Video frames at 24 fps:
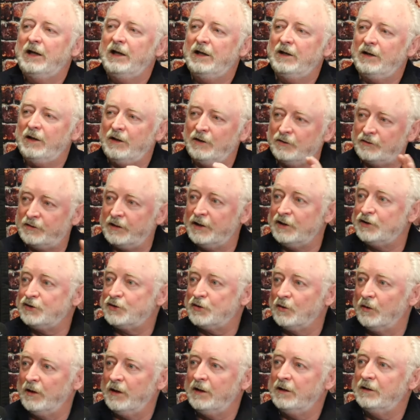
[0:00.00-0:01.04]
his
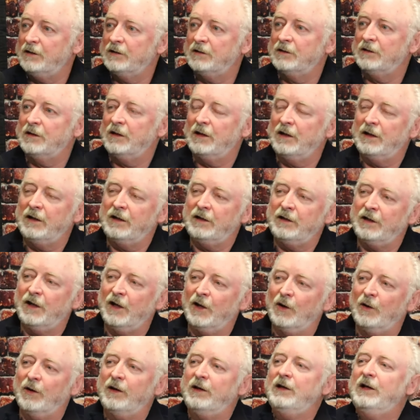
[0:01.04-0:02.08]
injury, you
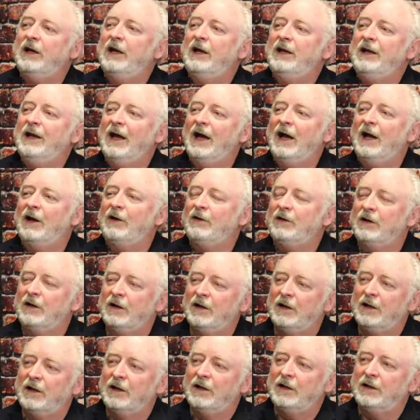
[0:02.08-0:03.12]
know, and and not
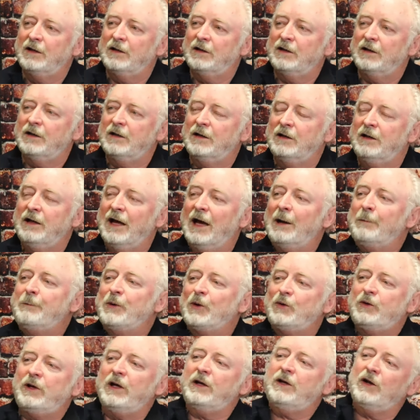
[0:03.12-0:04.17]
interesting, not
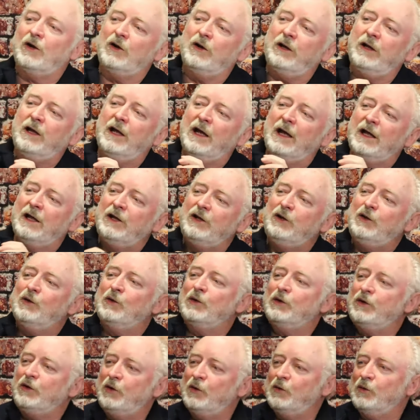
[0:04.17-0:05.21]
particularly.
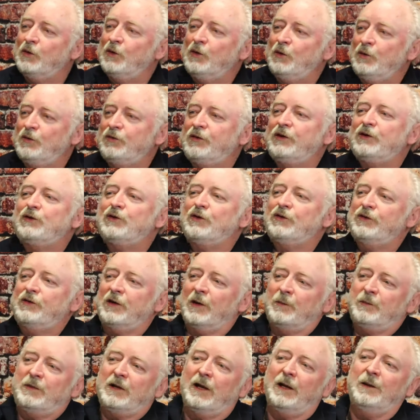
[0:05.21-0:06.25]
You you lose interest
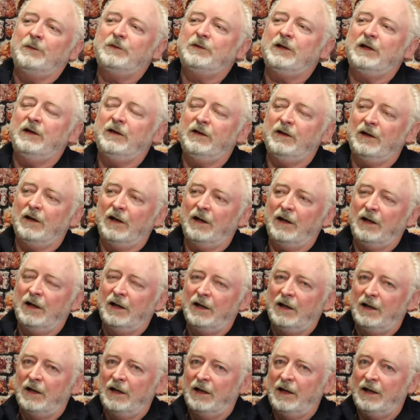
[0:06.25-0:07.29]
sometimes in the
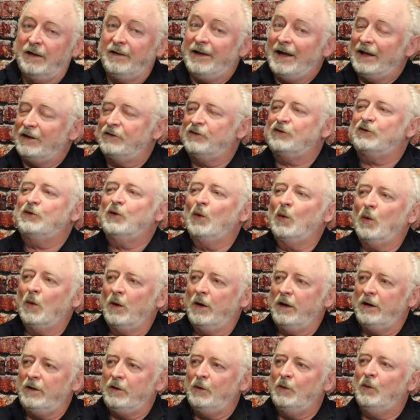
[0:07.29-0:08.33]
in that
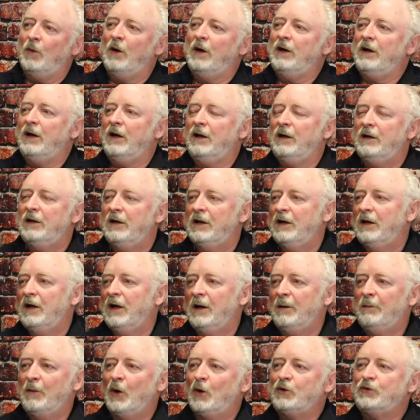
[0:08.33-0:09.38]
story. You want to
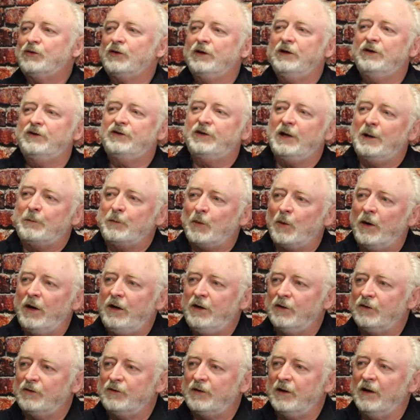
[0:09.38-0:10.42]
emotionally separate
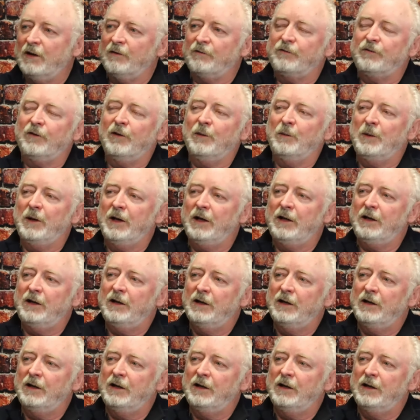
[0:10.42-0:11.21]
yourself from it,